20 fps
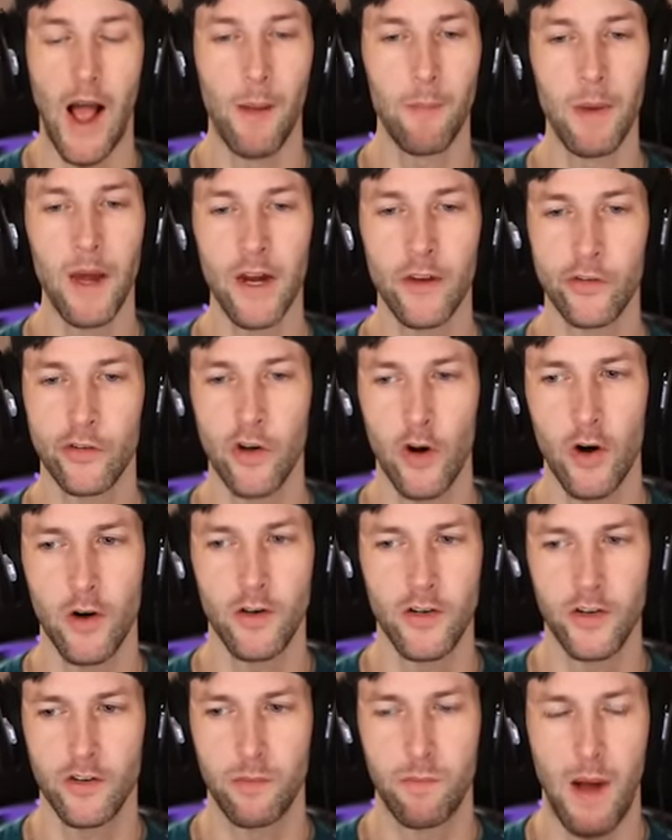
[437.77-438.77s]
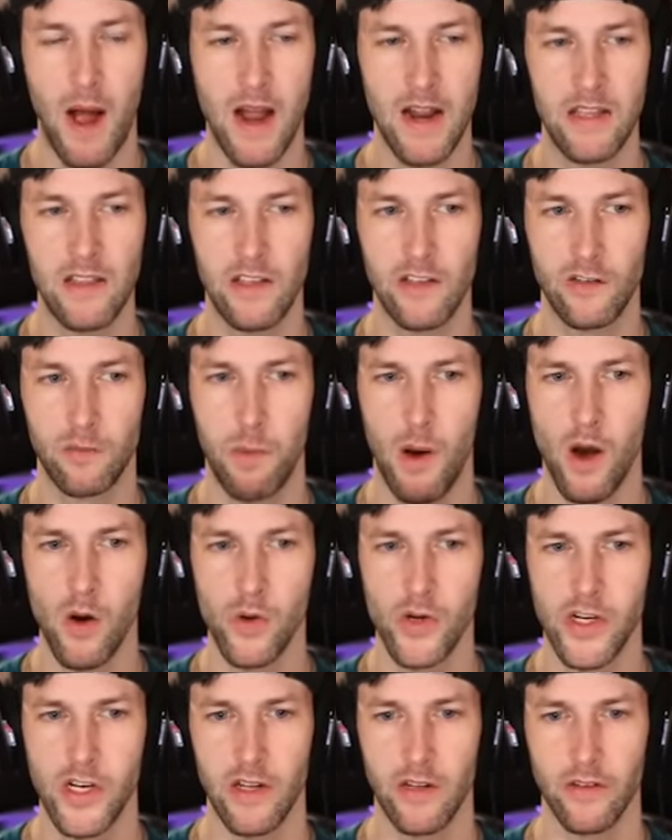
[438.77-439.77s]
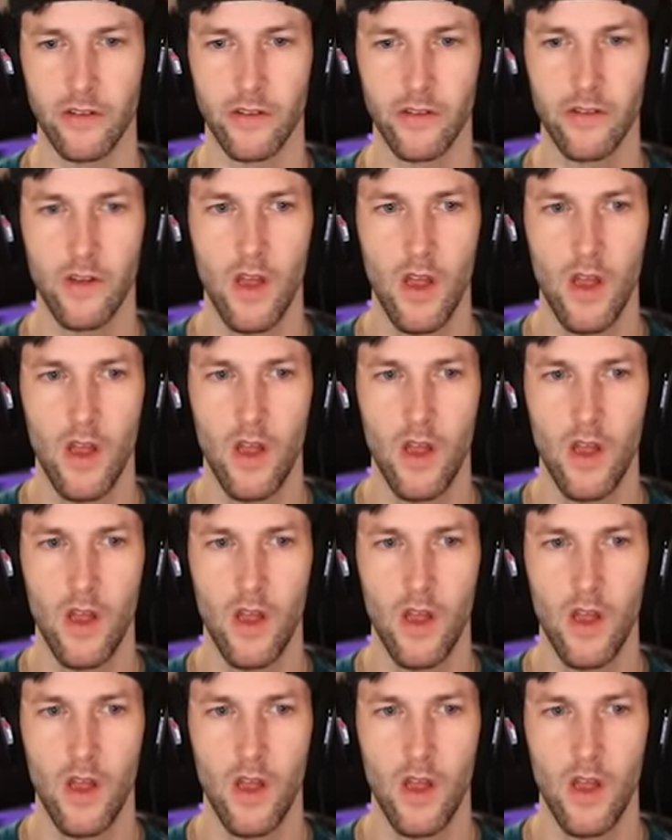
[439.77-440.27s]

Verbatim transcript: I'm gonna start just buying these potions.